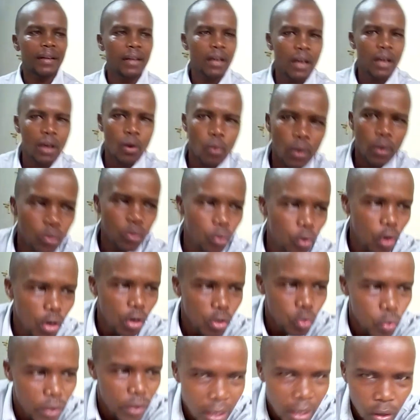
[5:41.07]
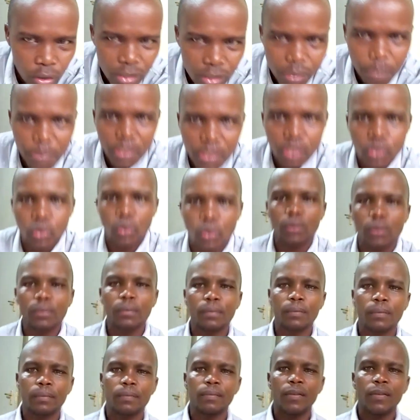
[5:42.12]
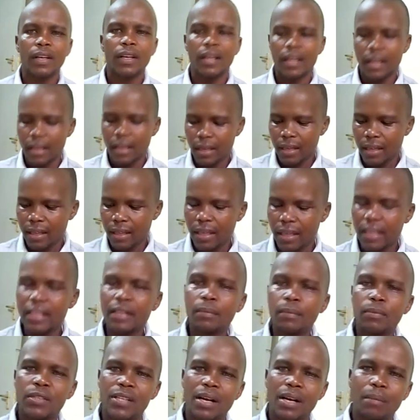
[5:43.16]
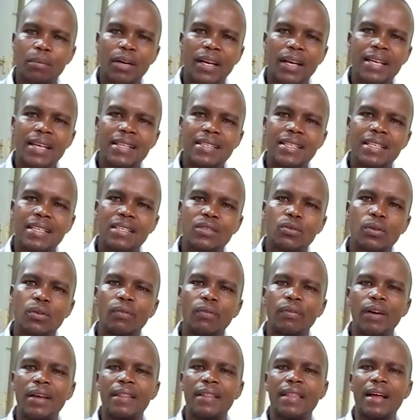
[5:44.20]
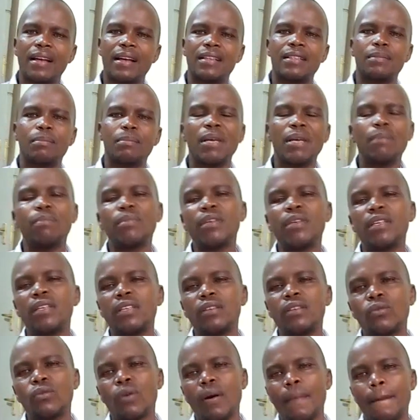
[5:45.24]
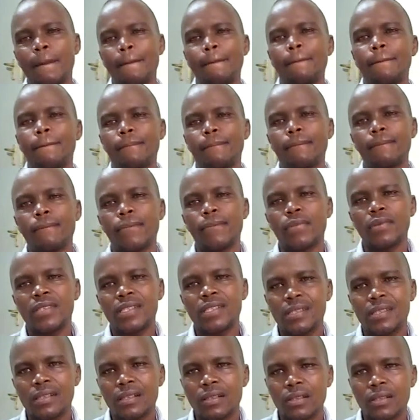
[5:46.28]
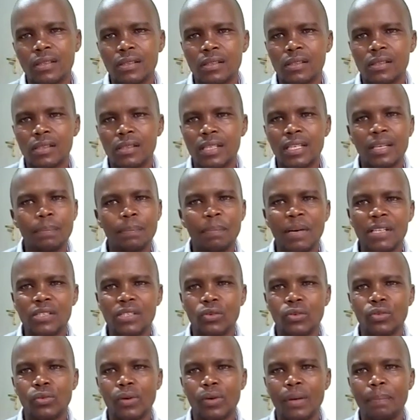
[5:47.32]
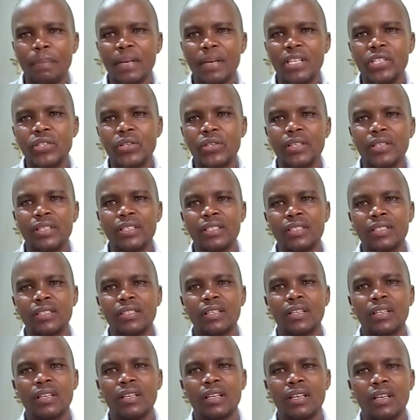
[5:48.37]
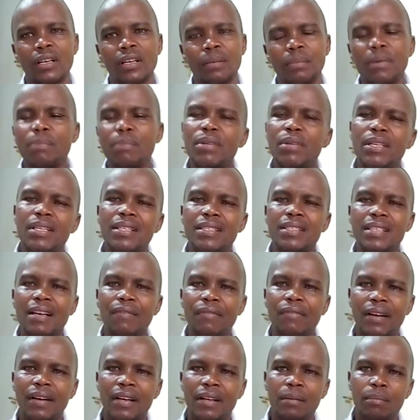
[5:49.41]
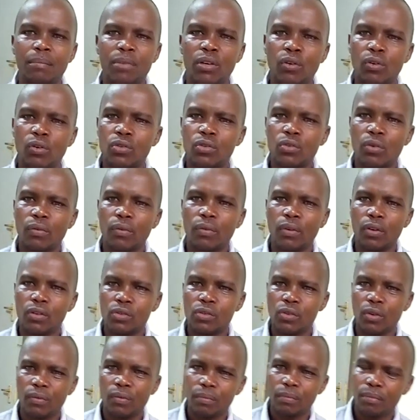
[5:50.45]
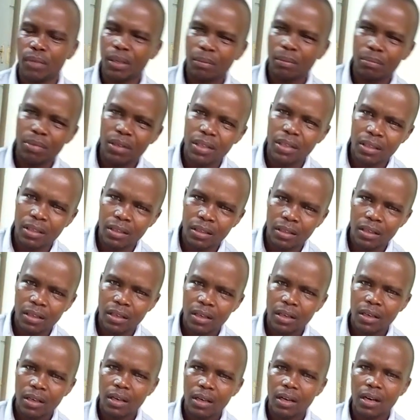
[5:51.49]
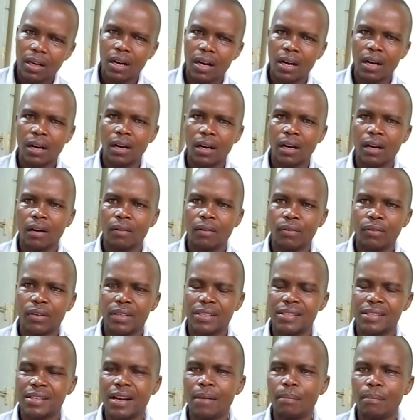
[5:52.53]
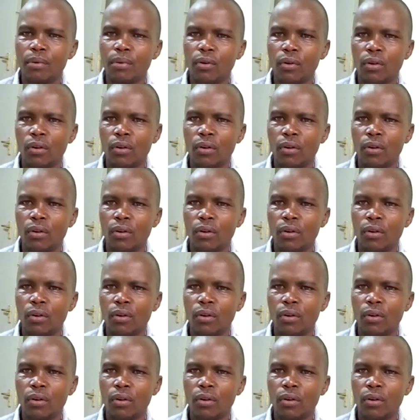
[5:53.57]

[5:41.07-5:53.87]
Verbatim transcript: if you've gone to somewhere where people are like donating blood, you will find them being given glucose. Or even when you go to the hospital, in some cases you will find that maybe you are